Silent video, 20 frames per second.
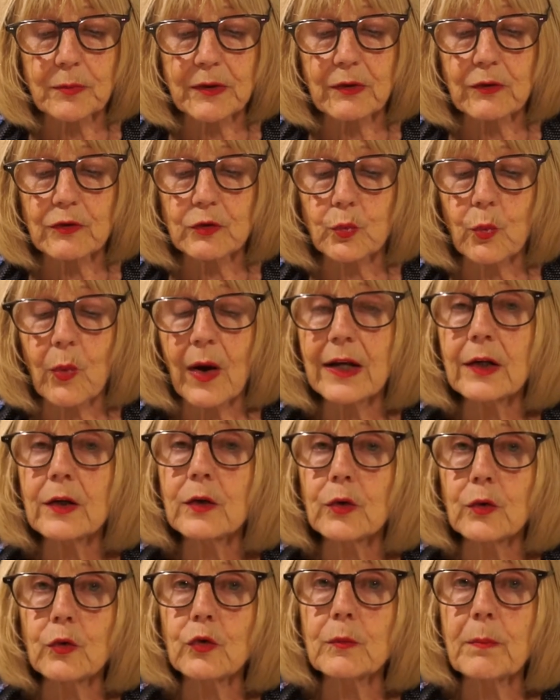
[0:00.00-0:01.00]
because
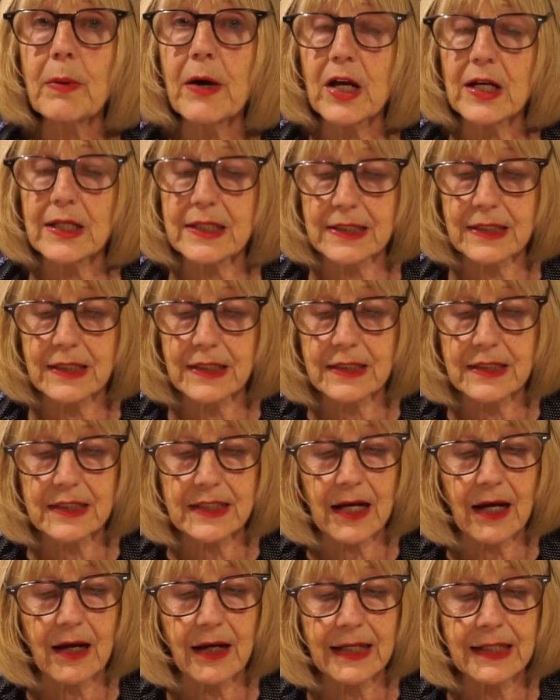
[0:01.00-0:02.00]
one good person has
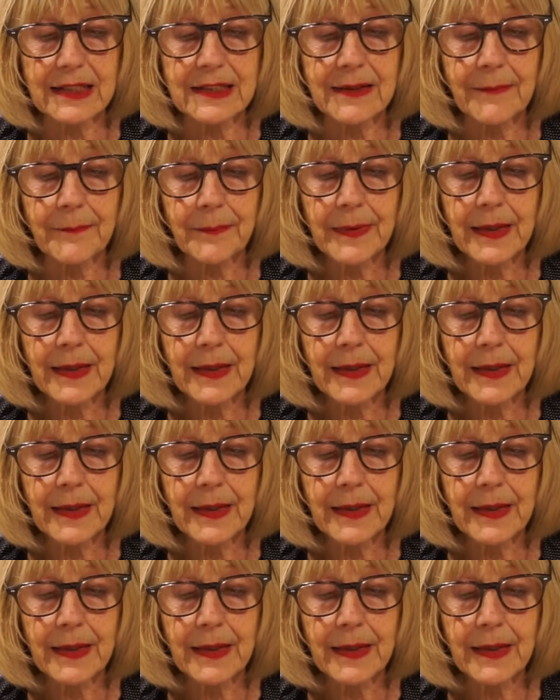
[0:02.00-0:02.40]
died.